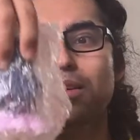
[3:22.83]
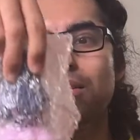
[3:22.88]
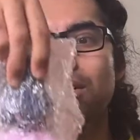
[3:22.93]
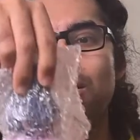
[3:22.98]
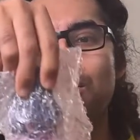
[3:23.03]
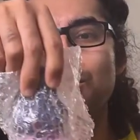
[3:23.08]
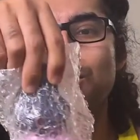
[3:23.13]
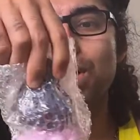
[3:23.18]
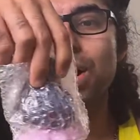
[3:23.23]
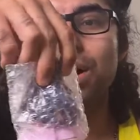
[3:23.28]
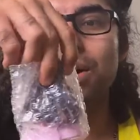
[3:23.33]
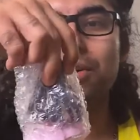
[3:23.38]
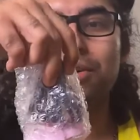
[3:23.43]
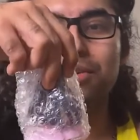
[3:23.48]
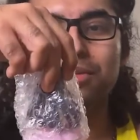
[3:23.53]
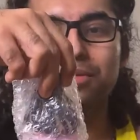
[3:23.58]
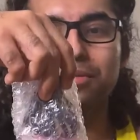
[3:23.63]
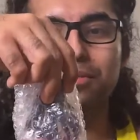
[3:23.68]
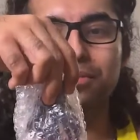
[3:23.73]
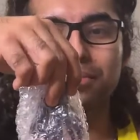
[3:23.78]
Oh wow,
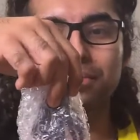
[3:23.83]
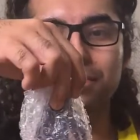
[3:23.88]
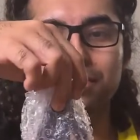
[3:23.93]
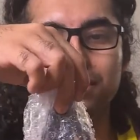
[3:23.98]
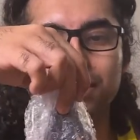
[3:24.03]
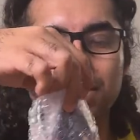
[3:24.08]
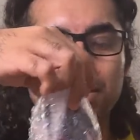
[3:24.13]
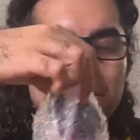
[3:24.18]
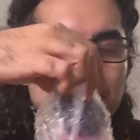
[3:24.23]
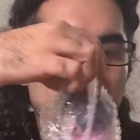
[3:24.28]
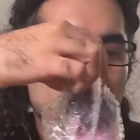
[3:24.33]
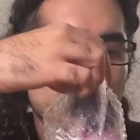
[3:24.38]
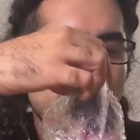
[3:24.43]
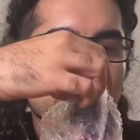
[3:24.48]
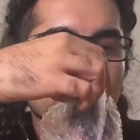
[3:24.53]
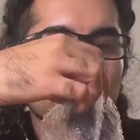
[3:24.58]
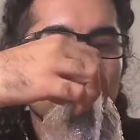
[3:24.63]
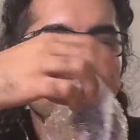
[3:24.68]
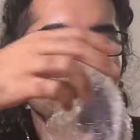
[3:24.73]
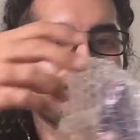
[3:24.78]
here
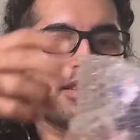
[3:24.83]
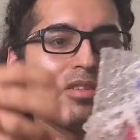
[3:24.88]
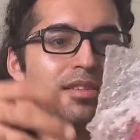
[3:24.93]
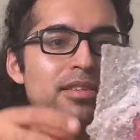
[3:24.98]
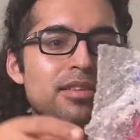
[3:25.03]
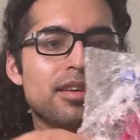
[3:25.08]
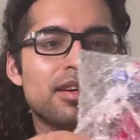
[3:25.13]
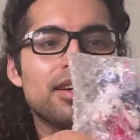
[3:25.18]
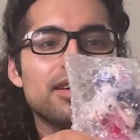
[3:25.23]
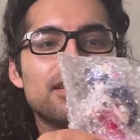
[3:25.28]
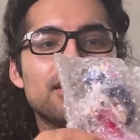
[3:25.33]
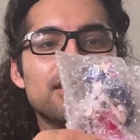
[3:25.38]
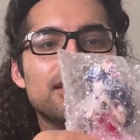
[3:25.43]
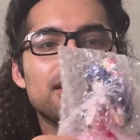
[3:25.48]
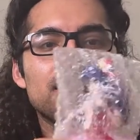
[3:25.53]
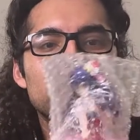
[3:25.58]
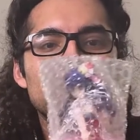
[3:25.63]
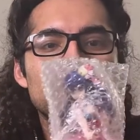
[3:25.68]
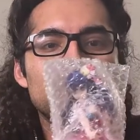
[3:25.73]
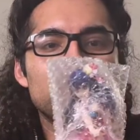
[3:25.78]
is
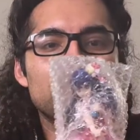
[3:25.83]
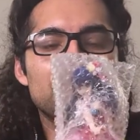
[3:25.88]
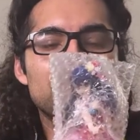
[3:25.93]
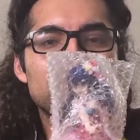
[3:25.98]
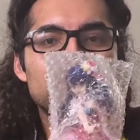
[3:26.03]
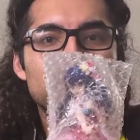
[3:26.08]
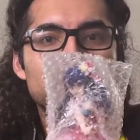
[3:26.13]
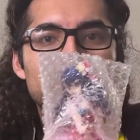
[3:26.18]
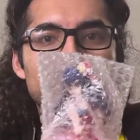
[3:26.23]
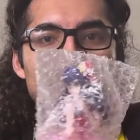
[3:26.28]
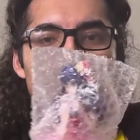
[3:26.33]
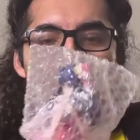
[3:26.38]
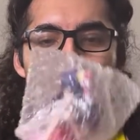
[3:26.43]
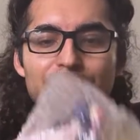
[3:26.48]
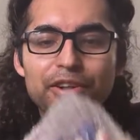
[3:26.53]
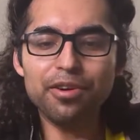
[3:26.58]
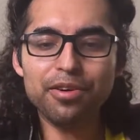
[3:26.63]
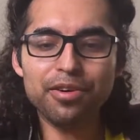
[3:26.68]
the figure,